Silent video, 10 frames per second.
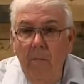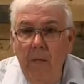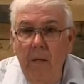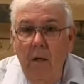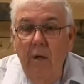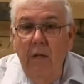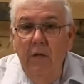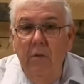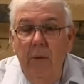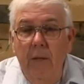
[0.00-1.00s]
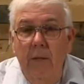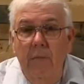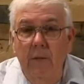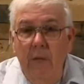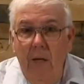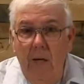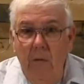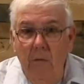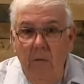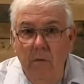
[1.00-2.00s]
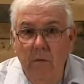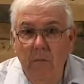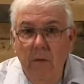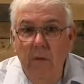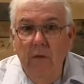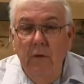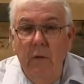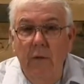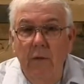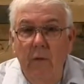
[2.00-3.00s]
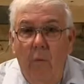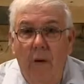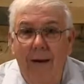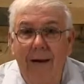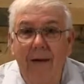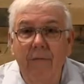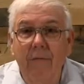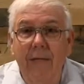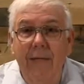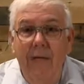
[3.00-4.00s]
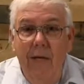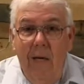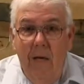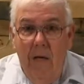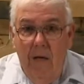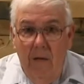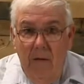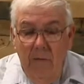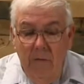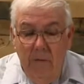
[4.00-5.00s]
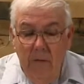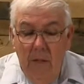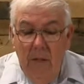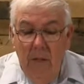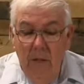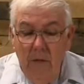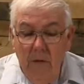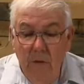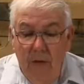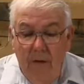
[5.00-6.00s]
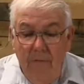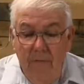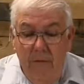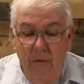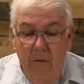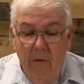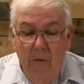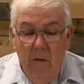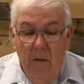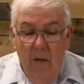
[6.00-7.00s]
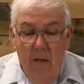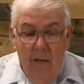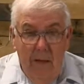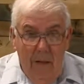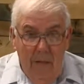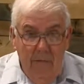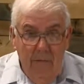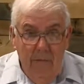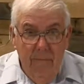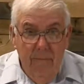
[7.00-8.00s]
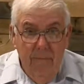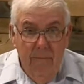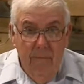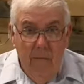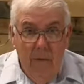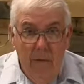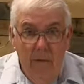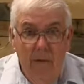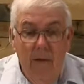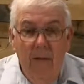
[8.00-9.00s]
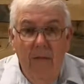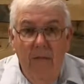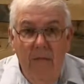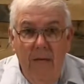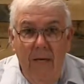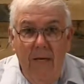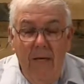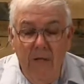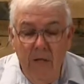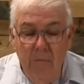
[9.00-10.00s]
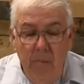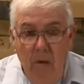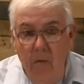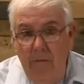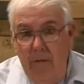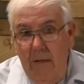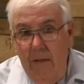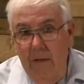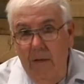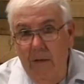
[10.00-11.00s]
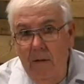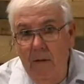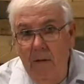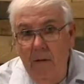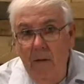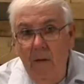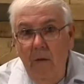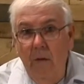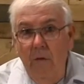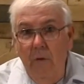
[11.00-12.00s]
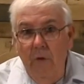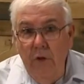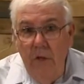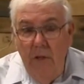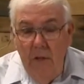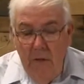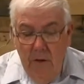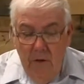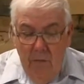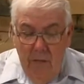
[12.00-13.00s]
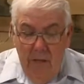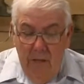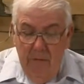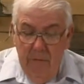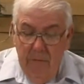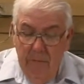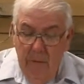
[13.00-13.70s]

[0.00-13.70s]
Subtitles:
Bill needs to pick up his clothes so that the wife that he loves does not feel unloved. Okay? Then he's motivated to change his behavior.